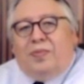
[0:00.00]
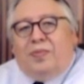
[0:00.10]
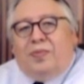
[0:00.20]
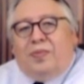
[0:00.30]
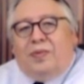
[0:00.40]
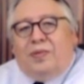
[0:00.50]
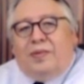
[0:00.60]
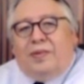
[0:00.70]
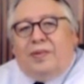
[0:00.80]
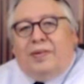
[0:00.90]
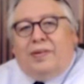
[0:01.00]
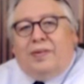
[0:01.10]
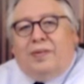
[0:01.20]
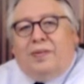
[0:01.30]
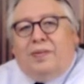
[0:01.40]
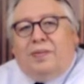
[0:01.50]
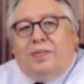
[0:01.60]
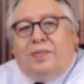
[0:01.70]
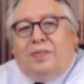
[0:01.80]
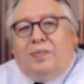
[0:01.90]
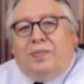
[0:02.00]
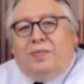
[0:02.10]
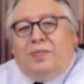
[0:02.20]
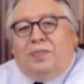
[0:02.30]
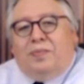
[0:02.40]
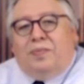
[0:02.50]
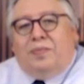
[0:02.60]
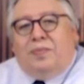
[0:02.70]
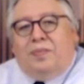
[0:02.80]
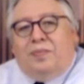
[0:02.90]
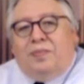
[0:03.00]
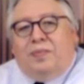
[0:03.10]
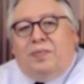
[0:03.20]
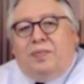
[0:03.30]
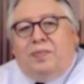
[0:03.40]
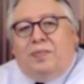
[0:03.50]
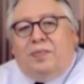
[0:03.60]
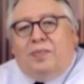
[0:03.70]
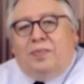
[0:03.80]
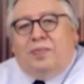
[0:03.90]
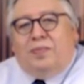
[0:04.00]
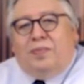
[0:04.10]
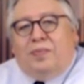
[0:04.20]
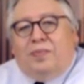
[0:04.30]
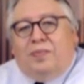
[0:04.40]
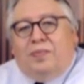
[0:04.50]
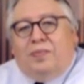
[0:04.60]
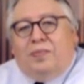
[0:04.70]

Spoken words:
(not speaking)